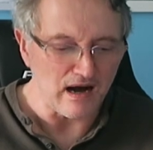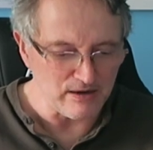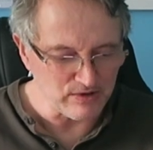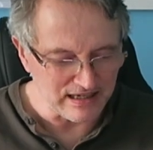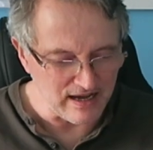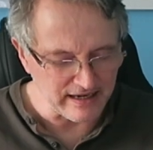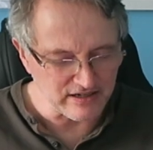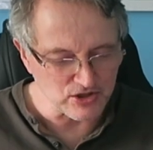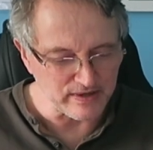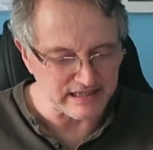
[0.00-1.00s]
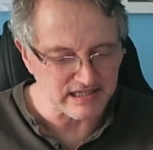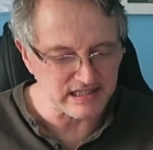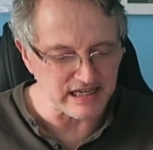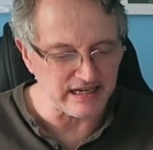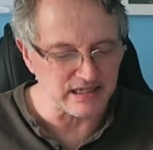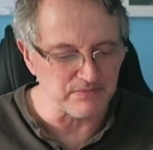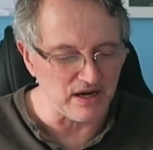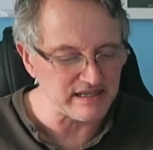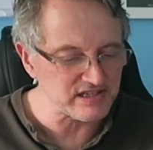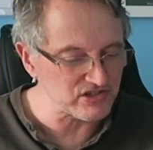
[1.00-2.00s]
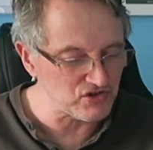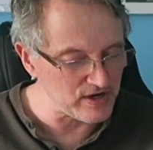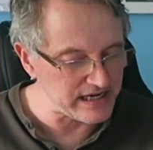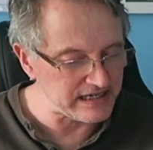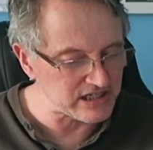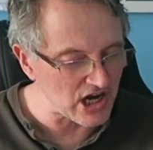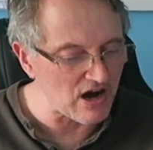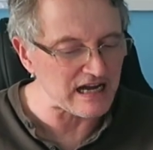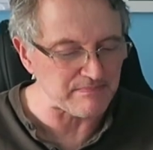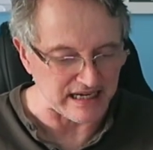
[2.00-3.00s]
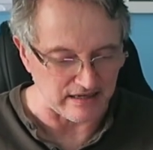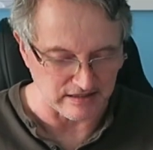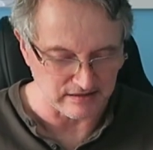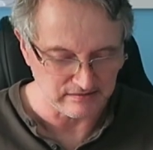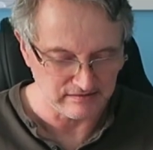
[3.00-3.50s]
I would like to extend my screen timeout.